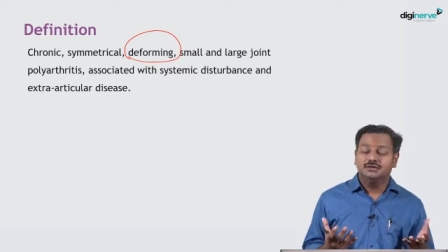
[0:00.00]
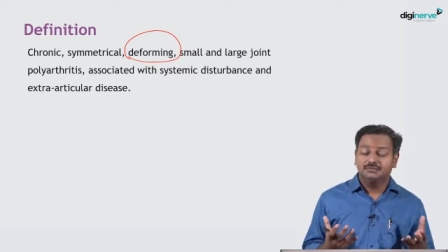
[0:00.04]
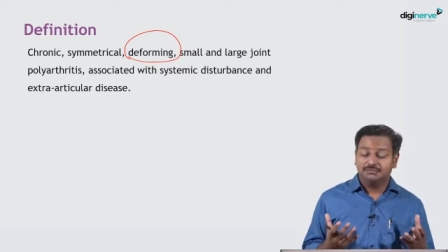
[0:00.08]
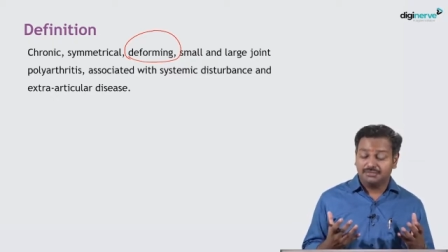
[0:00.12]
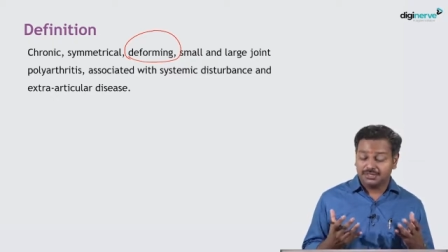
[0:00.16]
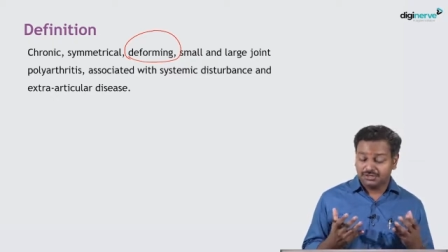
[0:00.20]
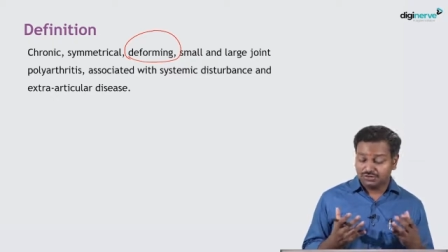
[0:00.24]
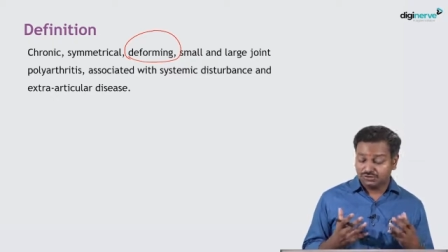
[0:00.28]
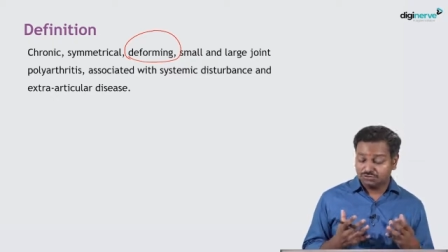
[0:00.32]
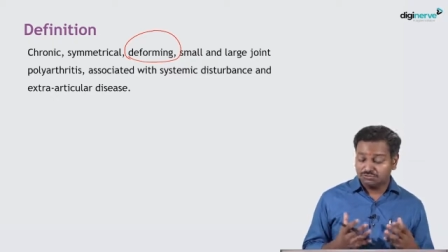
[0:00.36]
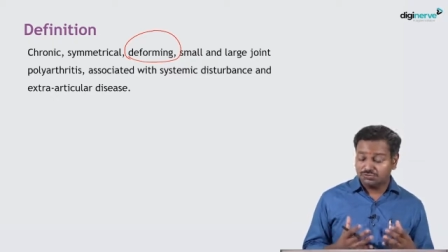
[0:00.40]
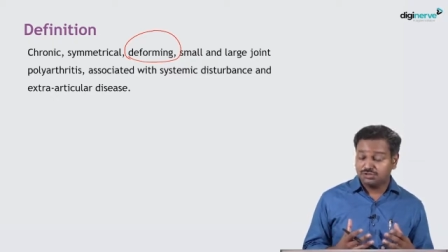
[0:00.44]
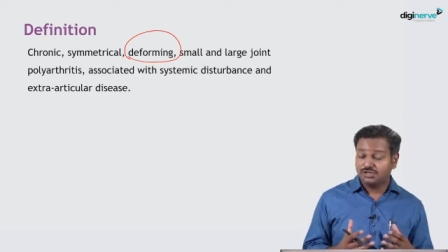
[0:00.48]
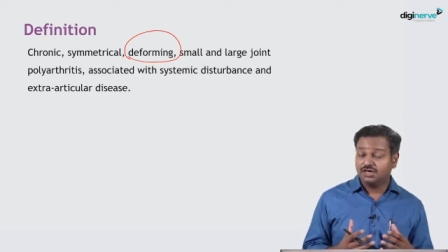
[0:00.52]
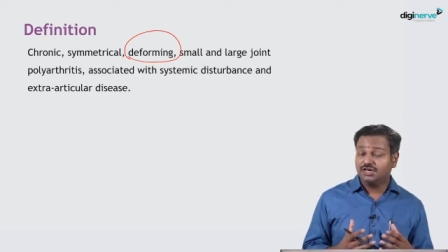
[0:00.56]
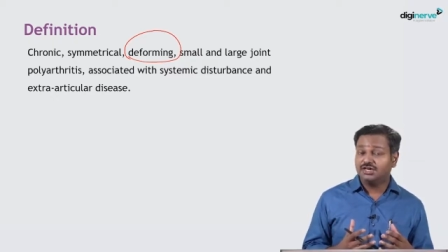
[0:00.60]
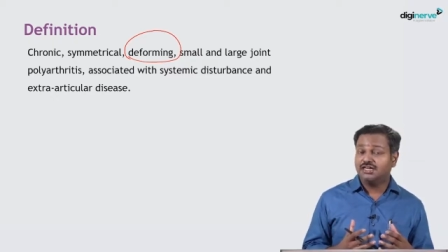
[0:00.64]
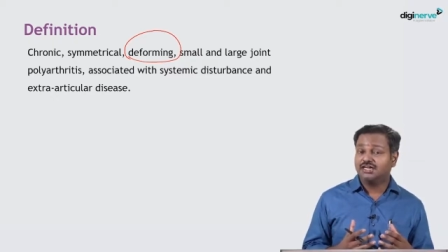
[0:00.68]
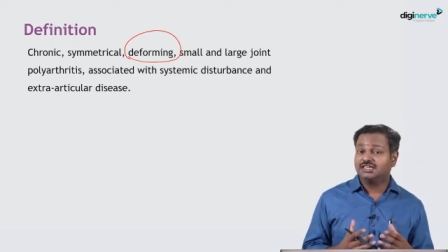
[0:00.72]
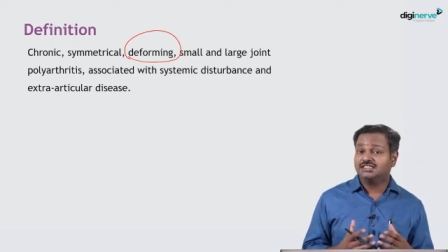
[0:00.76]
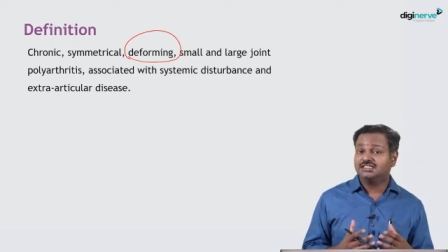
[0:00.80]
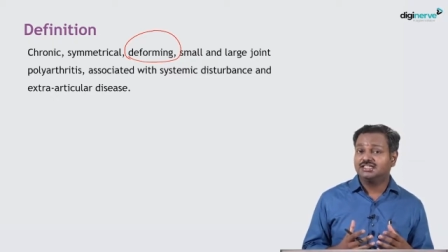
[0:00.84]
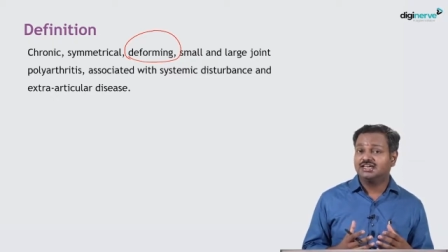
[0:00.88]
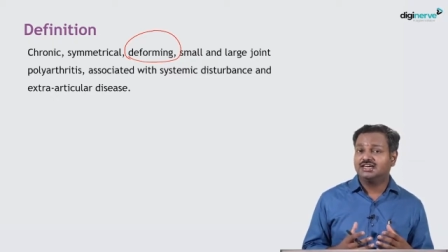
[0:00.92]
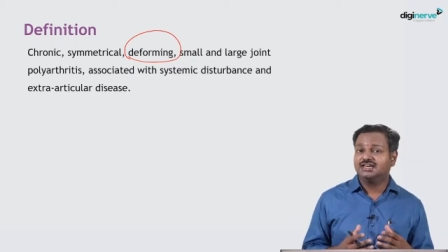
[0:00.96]
But rheumatoid
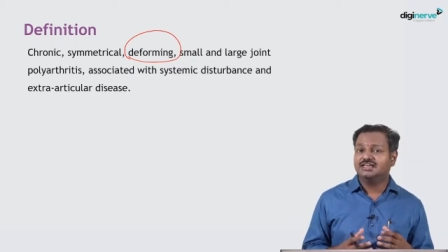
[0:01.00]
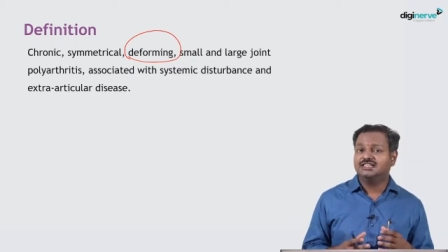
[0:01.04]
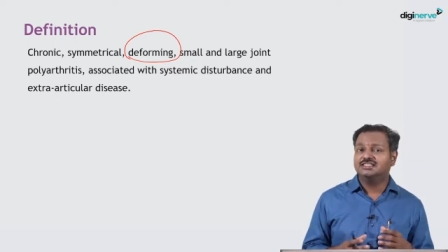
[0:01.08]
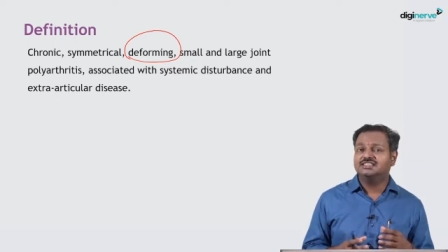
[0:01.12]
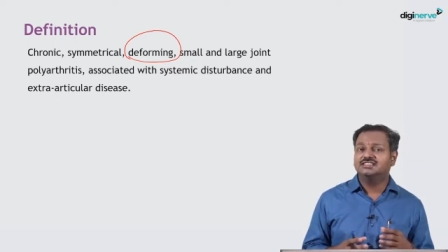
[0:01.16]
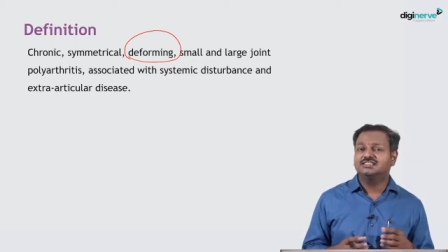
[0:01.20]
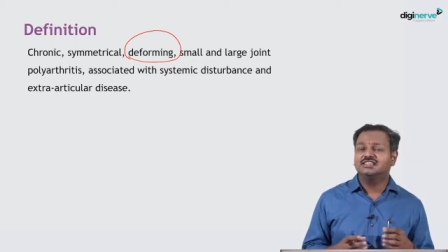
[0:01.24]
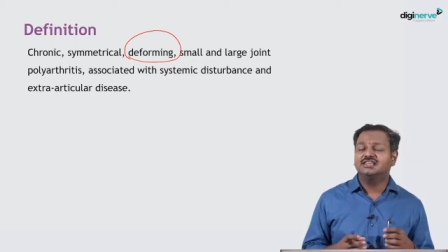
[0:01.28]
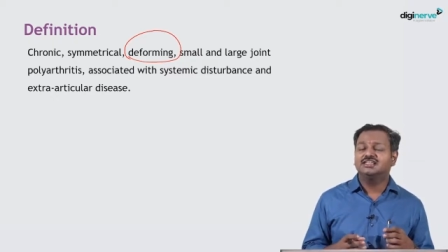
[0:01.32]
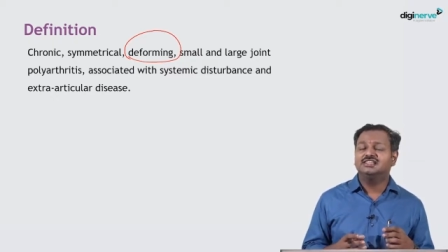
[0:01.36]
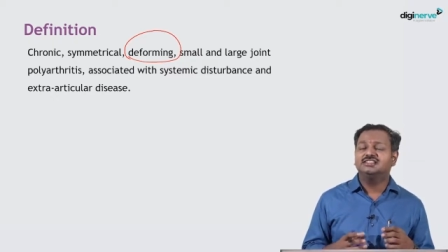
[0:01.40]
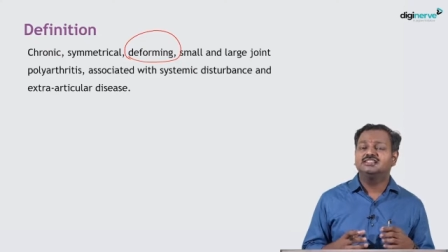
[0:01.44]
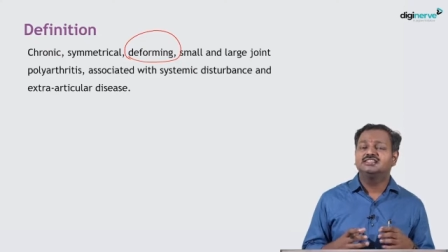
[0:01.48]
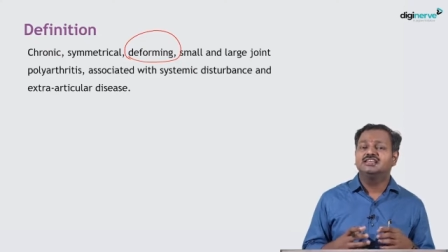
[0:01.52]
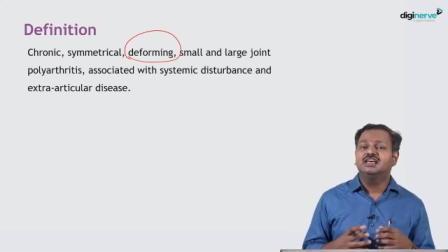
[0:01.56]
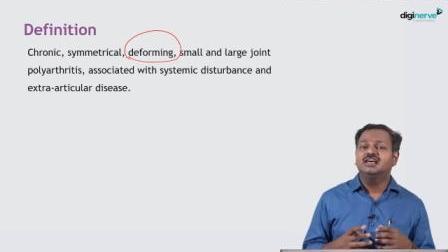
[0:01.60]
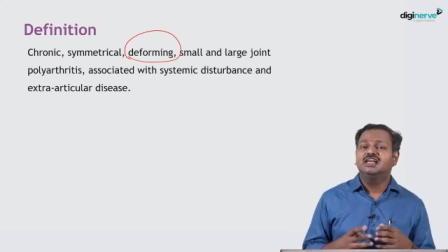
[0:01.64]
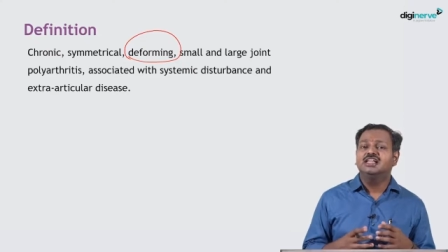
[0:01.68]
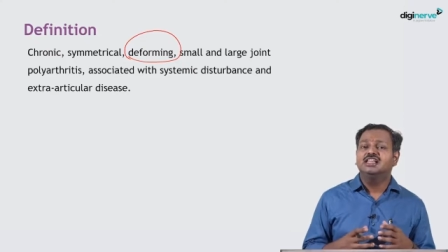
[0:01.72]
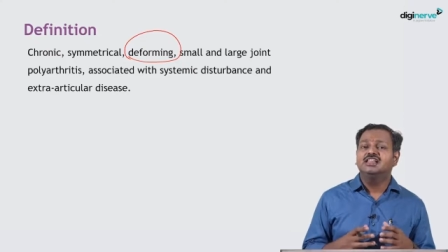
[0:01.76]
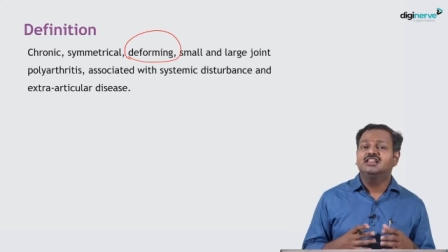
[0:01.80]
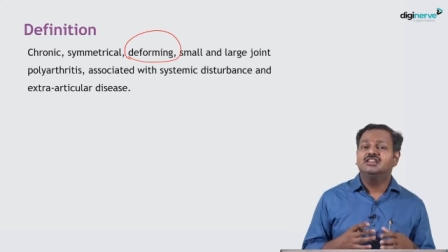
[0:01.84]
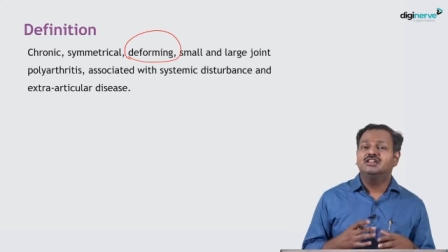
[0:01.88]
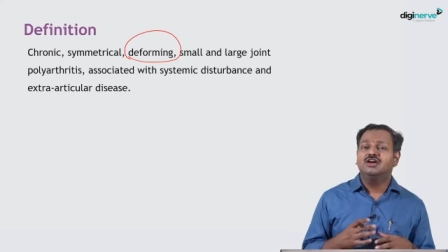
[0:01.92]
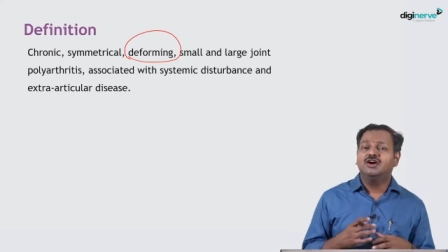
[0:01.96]
arthritis, there is
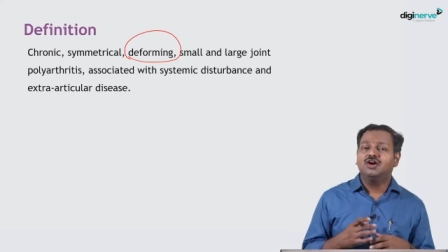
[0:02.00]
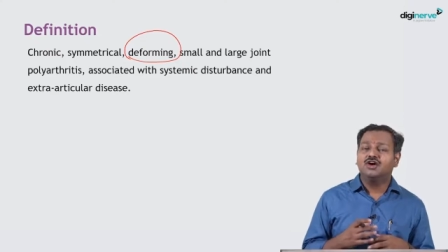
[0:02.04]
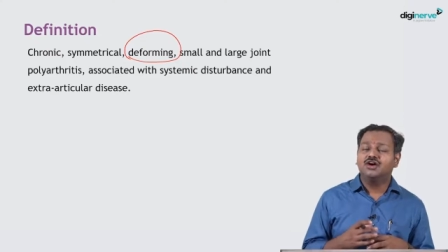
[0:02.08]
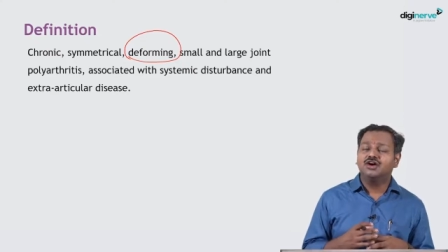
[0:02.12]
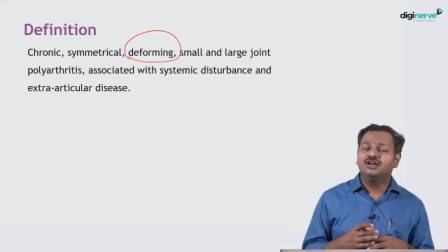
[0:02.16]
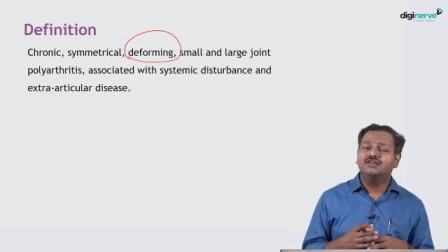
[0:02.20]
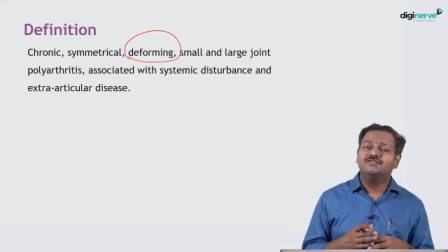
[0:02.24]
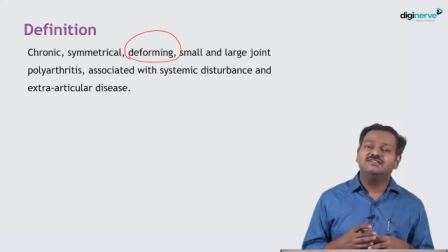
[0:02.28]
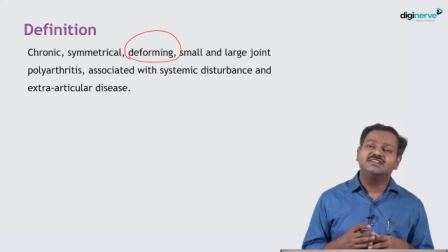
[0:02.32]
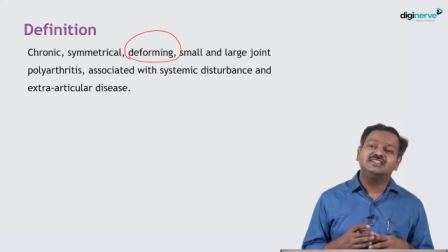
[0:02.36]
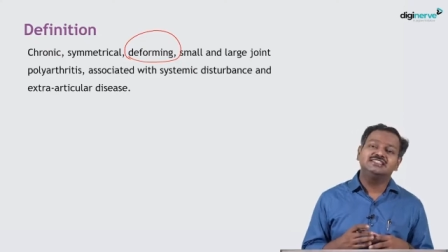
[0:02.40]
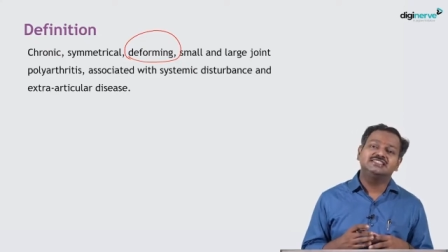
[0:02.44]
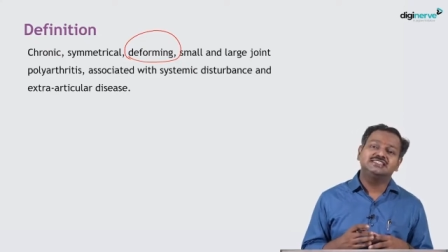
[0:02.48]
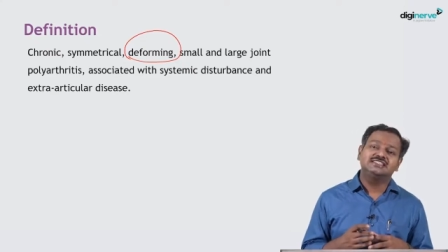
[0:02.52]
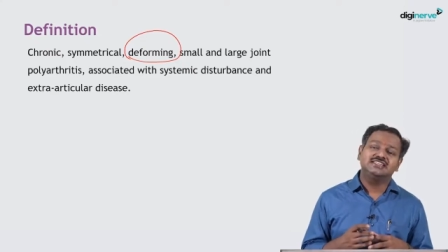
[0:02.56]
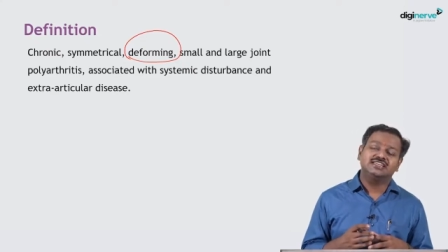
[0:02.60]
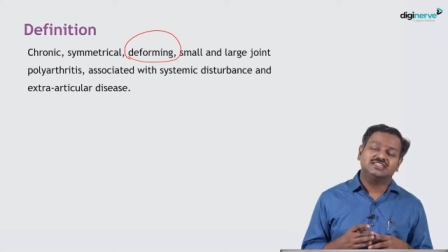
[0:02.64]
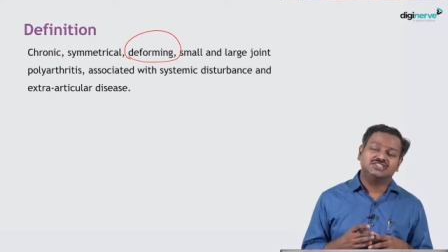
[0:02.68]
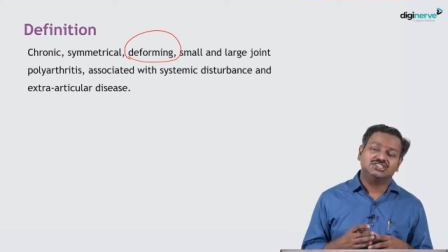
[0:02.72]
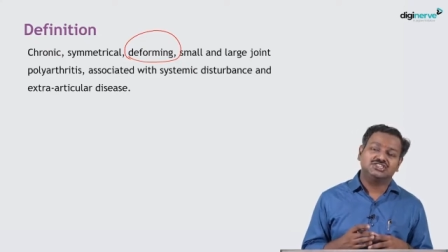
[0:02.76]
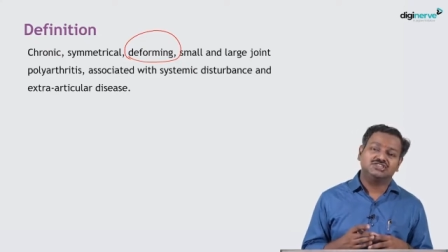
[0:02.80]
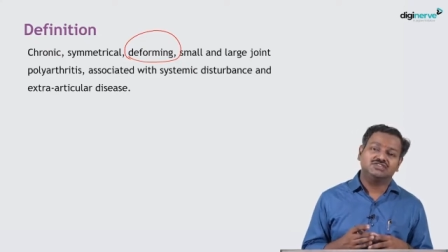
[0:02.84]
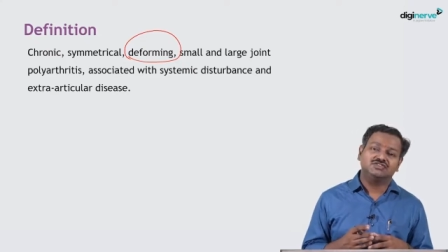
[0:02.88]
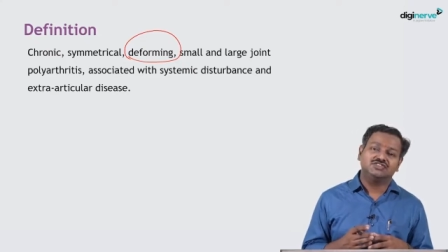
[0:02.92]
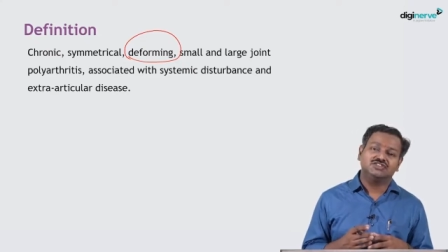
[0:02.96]
lot of
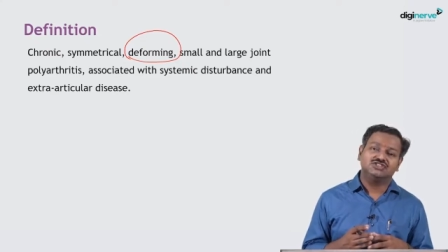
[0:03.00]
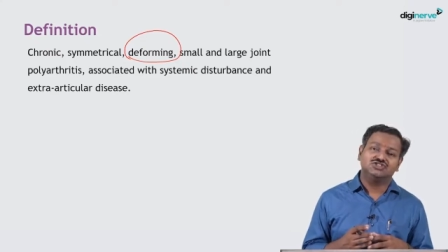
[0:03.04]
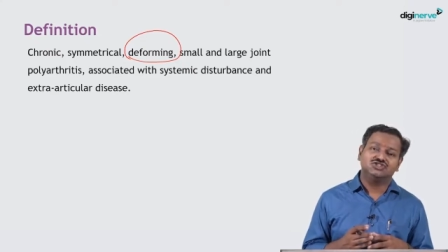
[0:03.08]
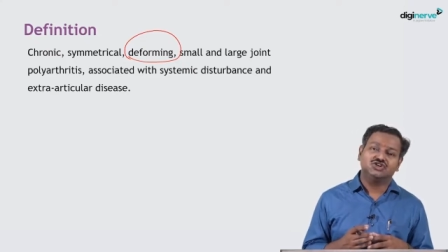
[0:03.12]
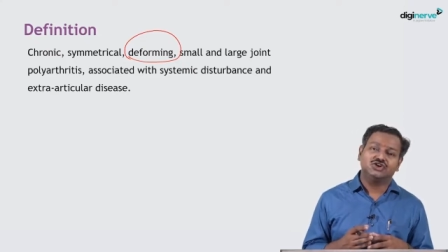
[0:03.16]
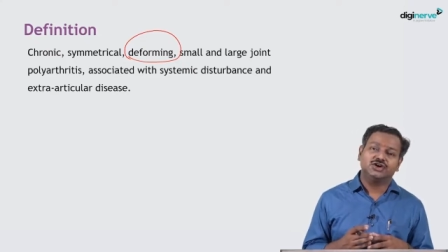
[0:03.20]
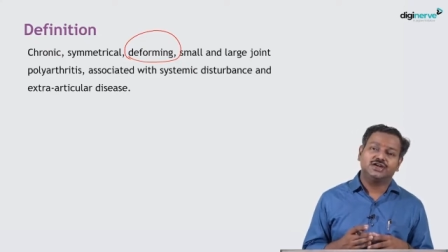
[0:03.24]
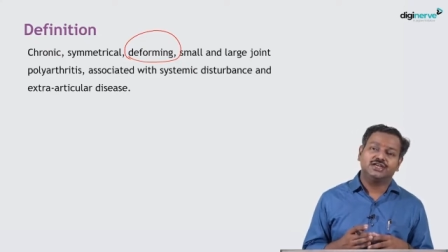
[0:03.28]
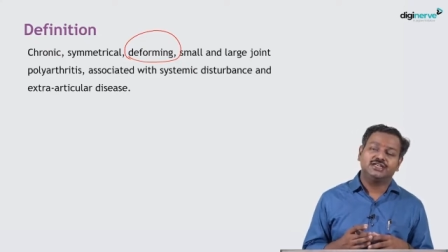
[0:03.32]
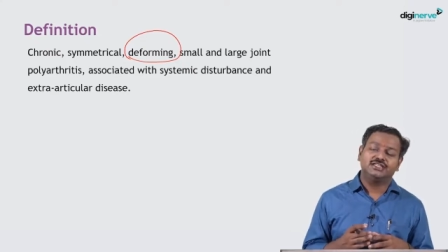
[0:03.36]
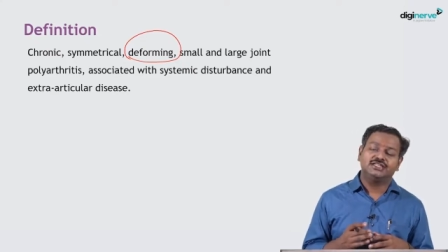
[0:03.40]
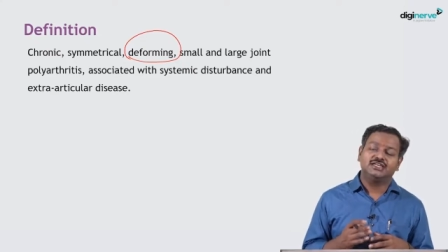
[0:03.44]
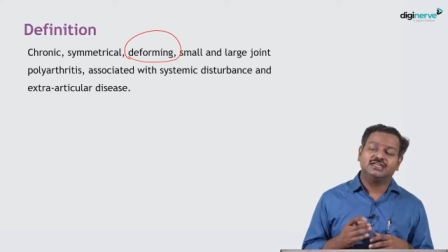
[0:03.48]
destruction of the joint,